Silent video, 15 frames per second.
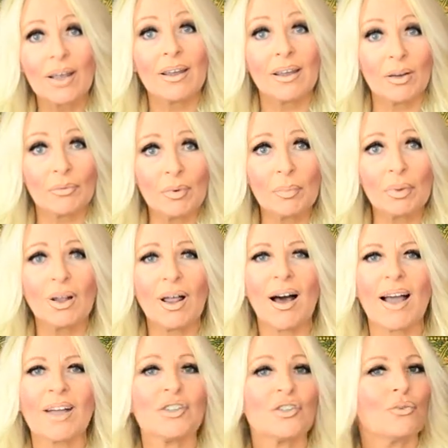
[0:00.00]
in
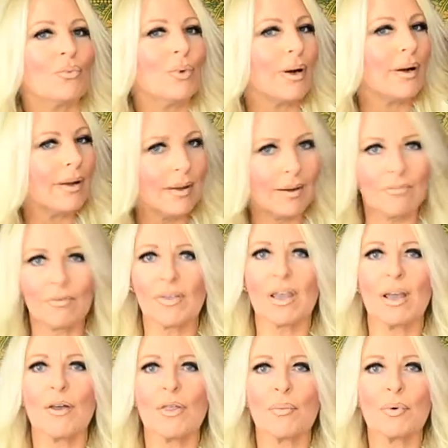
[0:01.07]
reply to whatever
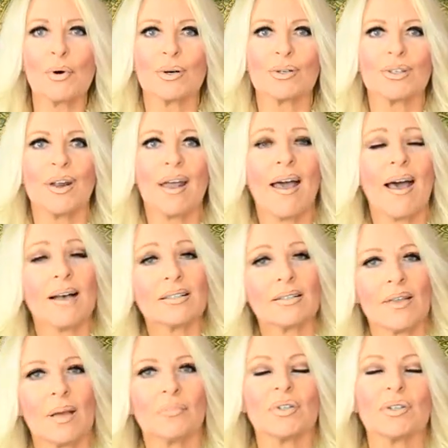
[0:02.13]
the other person asked
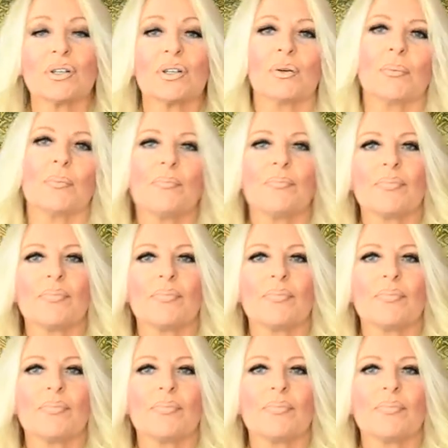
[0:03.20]
them to do.